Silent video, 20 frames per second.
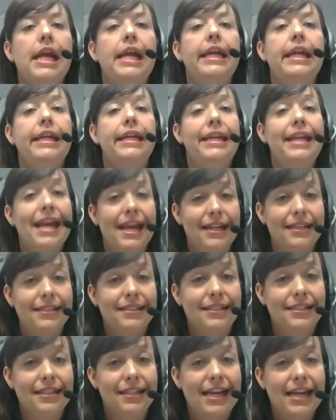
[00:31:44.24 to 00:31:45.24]

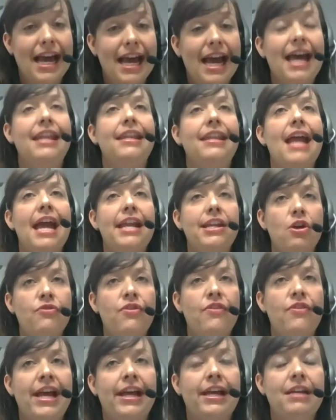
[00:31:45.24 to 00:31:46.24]
Yes, and I know
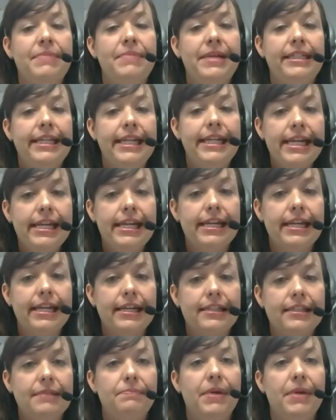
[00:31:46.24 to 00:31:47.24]
that that can be
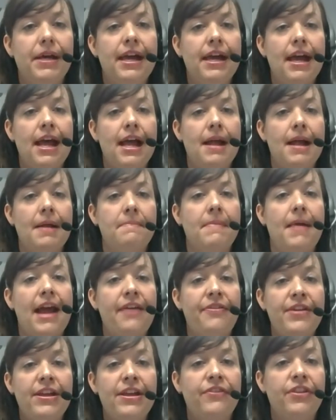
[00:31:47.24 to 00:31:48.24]
tedious, but I
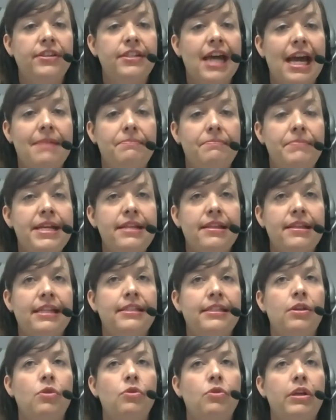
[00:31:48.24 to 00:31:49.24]
think for the time being,
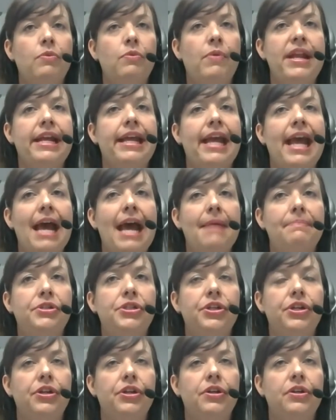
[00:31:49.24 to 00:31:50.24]
that's the only way to
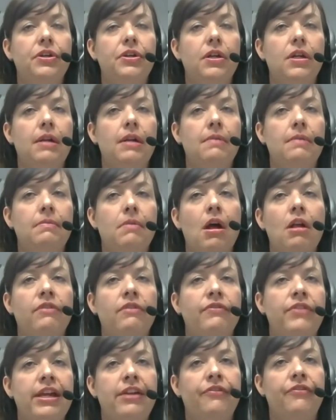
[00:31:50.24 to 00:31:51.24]
capture all
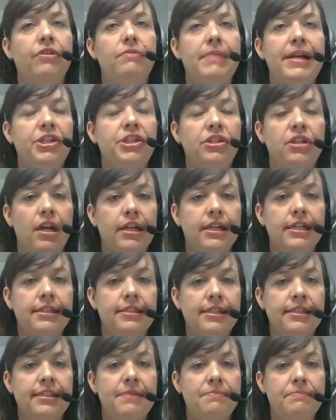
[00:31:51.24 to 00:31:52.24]
the information on a
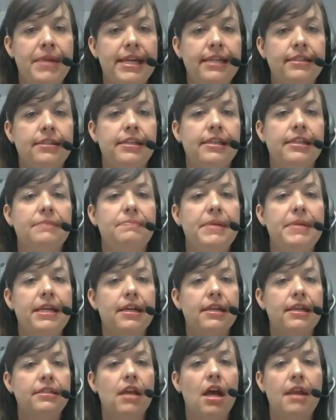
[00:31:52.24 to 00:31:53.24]
consistent basis.
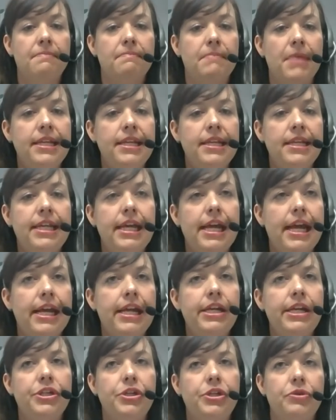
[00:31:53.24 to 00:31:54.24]
Because on
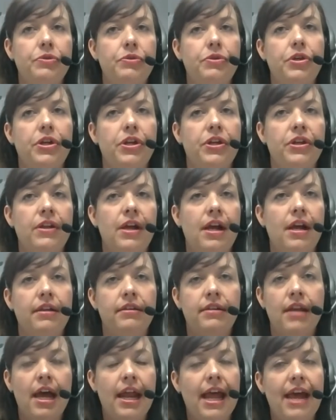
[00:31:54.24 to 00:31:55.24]
Monday, you could
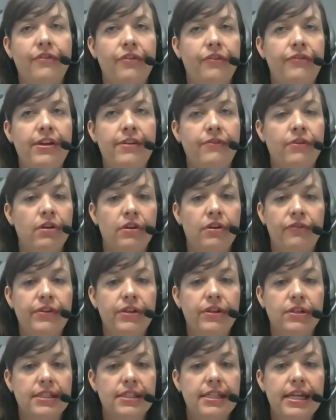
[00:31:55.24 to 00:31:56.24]
not have a fever or
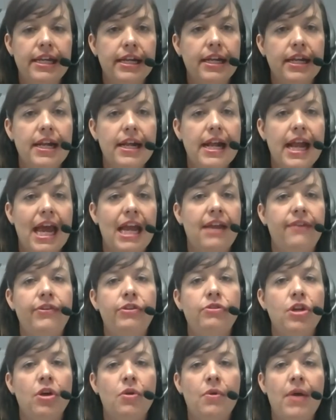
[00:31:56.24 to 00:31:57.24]
feel sick, and if
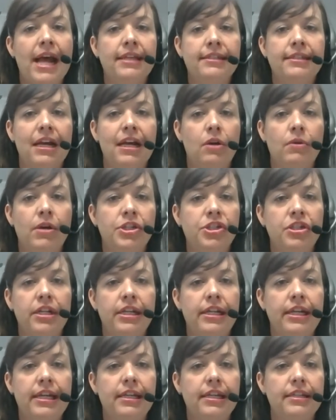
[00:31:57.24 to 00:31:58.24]
you don't ask that question
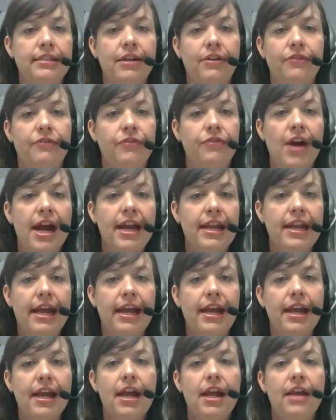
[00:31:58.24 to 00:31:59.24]
again until Friday,
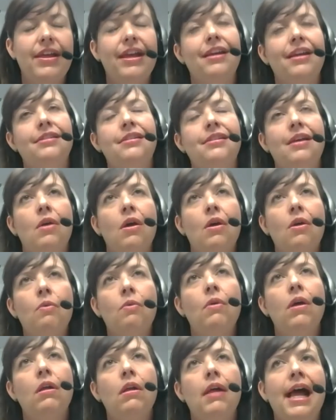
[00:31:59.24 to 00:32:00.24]
they could say, "Oh,
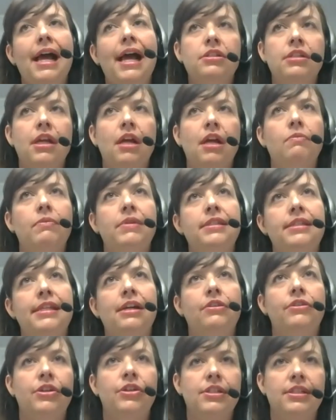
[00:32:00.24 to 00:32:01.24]
well, actually on Wednesday
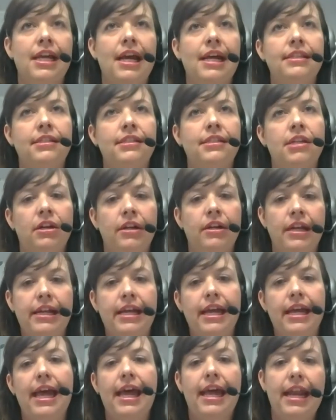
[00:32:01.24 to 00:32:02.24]
or Thursday, I started getting
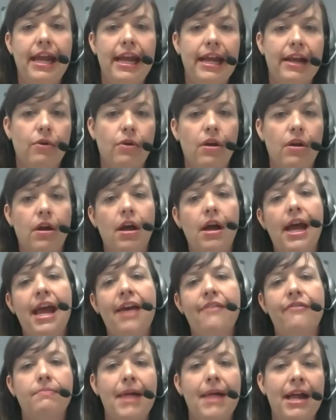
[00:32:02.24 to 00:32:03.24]
a headache, or I
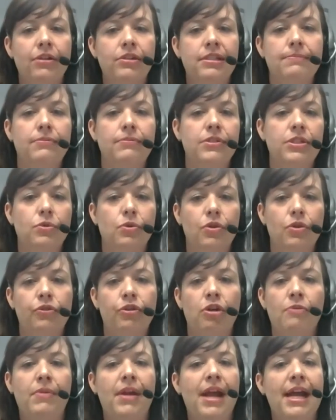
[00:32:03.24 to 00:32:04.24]
have a mild sore
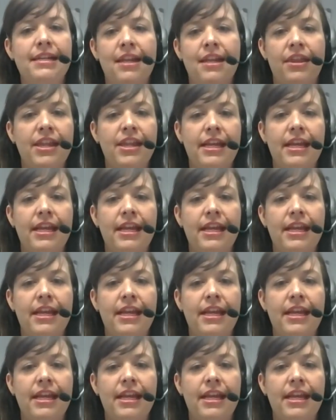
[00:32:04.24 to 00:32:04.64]
throat, but I didn't think